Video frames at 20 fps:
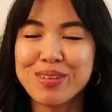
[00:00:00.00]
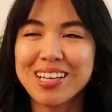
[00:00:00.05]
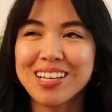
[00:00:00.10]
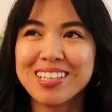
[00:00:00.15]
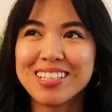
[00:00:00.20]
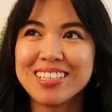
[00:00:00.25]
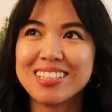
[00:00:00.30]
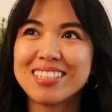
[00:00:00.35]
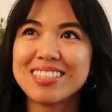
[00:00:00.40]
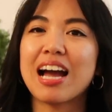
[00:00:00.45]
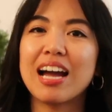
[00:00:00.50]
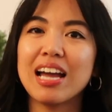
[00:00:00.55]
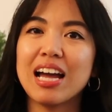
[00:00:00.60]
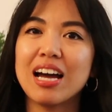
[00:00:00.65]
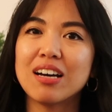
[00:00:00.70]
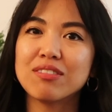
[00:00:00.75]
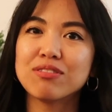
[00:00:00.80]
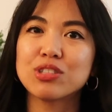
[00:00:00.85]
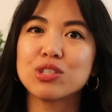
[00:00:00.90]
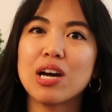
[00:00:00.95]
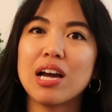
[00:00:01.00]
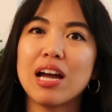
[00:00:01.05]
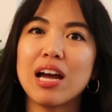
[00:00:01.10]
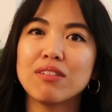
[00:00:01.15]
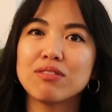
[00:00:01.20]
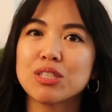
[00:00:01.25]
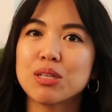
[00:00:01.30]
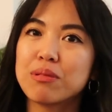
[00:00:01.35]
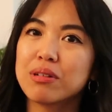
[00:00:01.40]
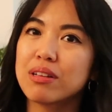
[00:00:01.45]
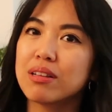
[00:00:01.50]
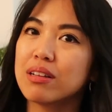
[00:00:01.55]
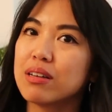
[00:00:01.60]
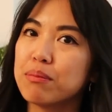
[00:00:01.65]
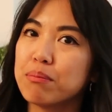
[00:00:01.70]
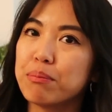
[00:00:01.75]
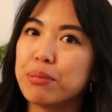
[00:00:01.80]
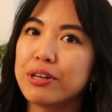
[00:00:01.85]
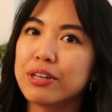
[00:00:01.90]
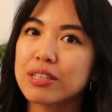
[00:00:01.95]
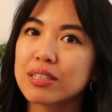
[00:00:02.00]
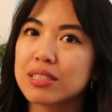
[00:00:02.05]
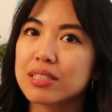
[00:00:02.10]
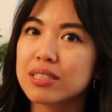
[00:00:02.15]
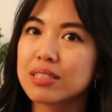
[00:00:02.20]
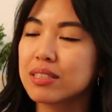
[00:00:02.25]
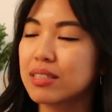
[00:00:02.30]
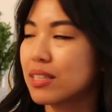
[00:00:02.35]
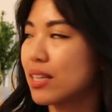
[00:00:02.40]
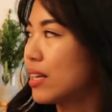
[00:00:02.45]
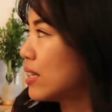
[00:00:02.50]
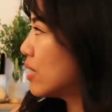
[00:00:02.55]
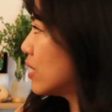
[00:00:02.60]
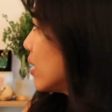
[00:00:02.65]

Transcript: because I have so I have some of the books that